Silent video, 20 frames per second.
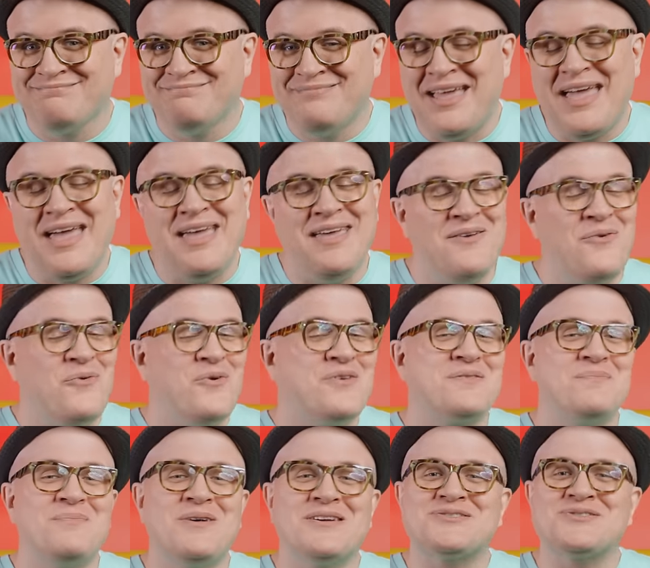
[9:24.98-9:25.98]
Hey, it
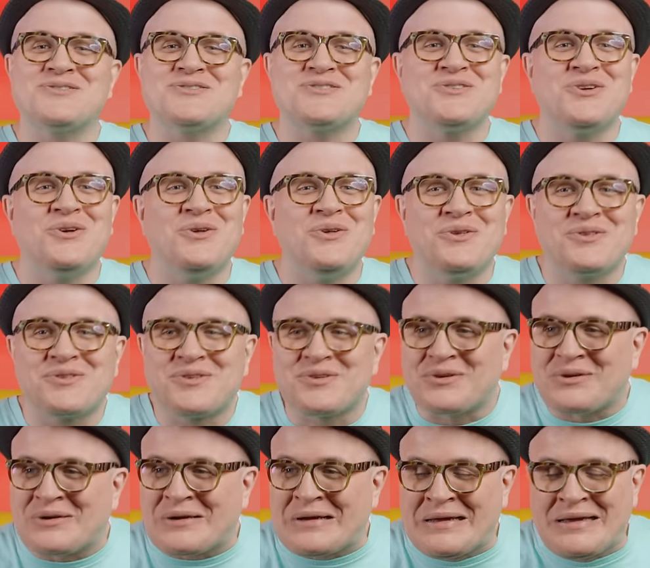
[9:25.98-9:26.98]
wasn't Muscle Shoals
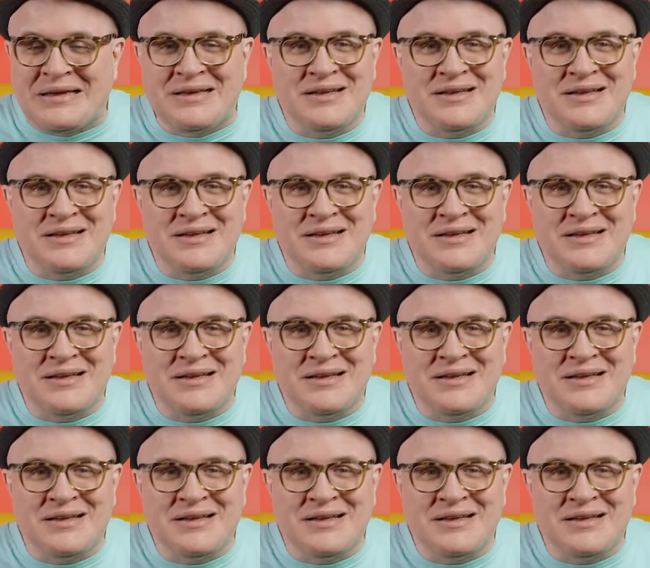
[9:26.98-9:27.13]
or